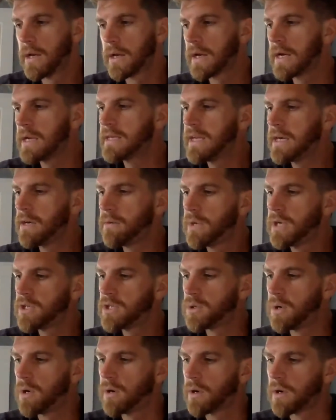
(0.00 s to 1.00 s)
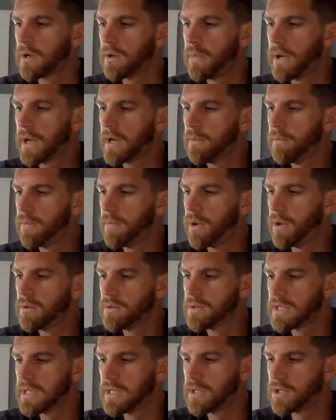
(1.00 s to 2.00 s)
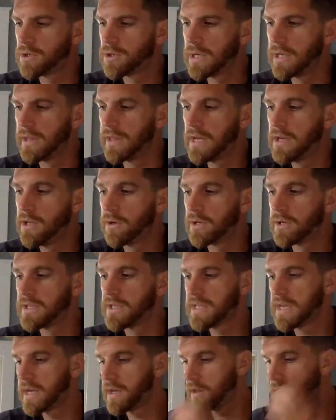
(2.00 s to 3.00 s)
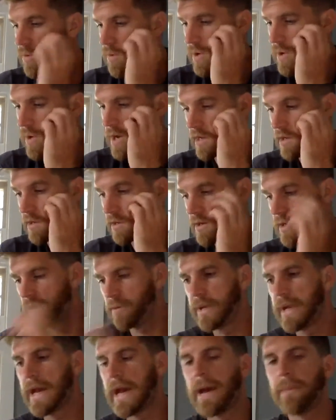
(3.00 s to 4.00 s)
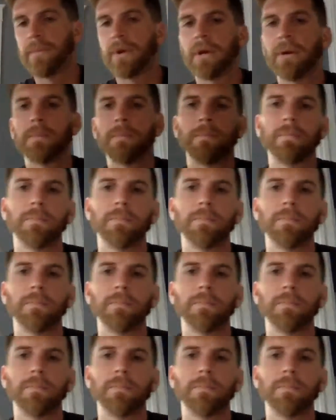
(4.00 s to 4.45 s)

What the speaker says: "Cut down my trunk and make a boat," said the tree. "Then you can sail away and be happy."